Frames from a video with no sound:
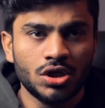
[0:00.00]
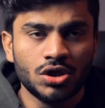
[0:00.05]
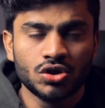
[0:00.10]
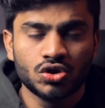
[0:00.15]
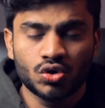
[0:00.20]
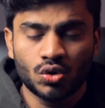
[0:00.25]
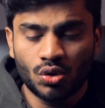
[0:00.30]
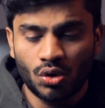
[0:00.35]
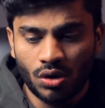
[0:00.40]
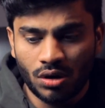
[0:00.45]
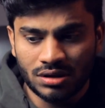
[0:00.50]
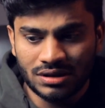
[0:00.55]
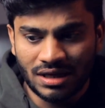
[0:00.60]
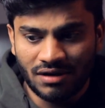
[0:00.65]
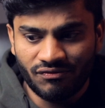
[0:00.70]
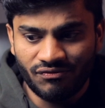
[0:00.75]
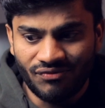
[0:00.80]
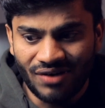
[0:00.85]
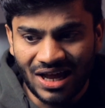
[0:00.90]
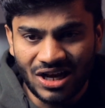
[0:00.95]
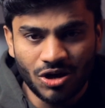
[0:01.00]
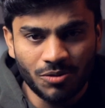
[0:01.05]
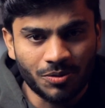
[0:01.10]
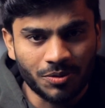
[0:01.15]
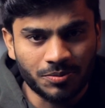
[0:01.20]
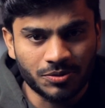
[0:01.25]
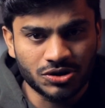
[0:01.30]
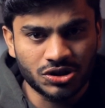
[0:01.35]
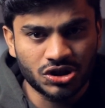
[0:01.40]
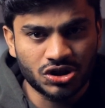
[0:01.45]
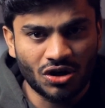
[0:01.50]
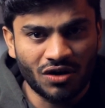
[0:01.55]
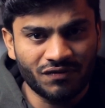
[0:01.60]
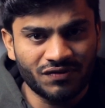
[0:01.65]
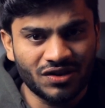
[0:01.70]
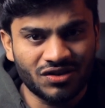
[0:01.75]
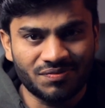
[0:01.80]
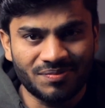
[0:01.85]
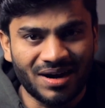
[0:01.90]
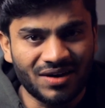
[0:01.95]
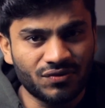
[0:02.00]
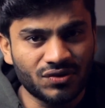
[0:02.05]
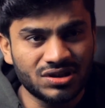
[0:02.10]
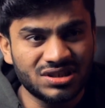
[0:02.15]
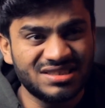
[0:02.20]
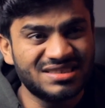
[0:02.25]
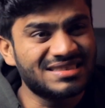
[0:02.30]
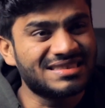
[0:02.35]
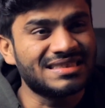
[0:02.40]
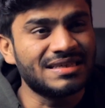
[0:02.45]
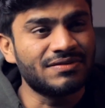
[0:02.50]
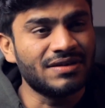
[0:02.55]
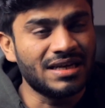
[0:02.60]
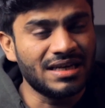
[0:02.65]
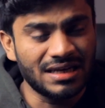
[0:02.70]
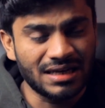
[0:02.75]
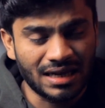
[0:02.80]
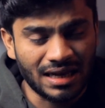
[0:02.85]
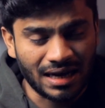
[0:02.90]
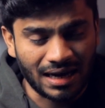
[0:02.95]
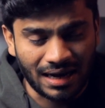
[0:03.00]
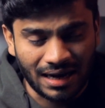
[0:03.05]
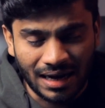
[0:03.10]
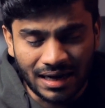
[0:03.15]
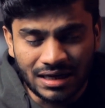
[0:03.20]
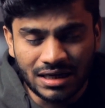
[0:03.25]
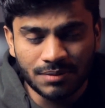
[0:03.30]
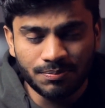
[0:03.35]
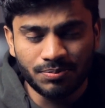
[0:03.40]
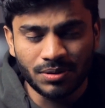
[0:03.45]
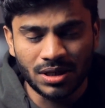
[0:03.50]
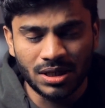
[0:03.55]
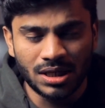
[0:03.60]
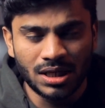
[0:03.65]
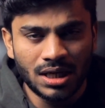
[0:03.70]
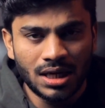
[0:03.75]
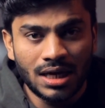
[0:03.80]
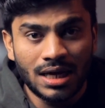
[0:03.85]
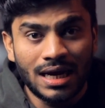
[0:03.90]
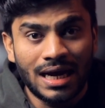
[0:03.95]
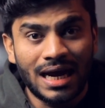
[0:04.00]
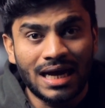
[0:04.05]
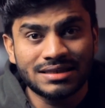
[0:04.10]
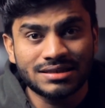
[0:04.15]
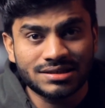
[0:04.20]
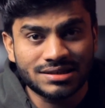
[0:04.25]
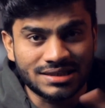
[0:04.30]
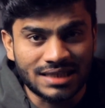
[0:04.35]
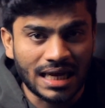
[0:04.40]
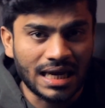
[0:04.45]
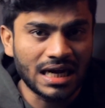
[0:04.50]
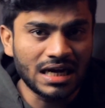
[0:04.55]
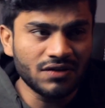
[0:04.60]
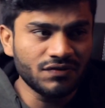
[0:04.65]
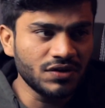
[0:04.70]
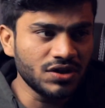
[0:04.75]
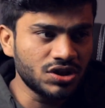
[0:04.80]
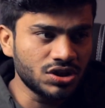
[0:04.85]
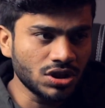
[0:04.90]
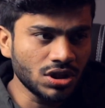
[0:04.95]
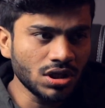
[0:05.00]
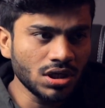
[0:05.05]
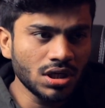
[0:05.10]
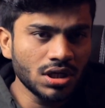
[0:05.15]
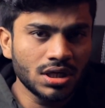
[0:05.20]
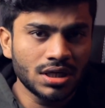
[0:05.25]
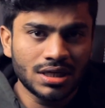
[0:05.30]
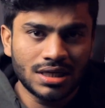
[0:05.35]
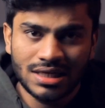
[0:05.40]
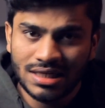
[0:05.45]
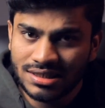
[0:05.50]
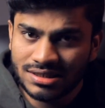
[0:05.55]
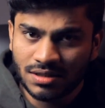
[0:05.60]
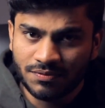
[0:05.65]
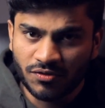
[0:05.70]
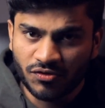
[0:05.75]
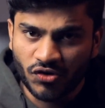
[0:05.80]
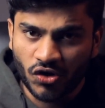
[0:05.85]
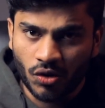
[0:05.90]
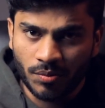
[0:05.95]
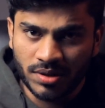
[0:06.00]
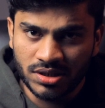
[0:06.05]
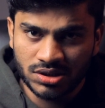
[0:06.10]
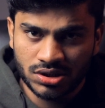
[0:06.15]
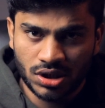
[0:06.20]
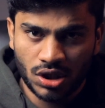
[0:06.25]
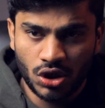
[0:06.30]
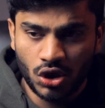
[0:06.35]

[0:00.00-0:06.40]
So the value proposition of this smartphone is just incredible. And the second feature is the performance.